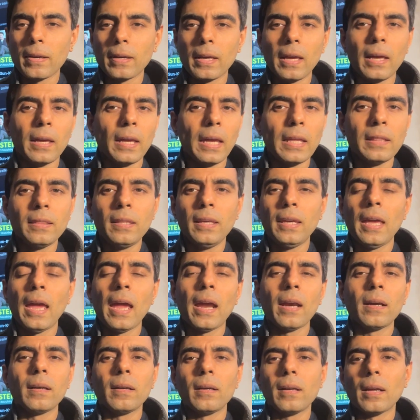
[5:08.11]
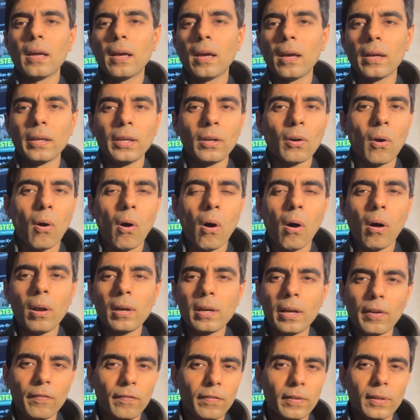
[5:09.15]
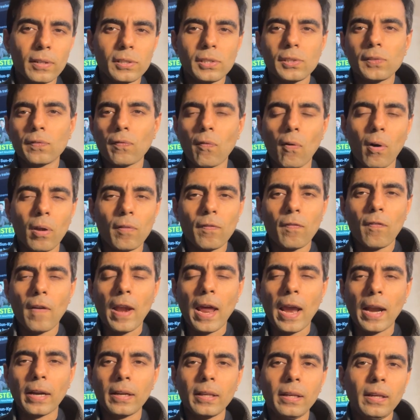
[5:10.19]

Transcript: uh, in the end, uh, you know, all efforts fall flat.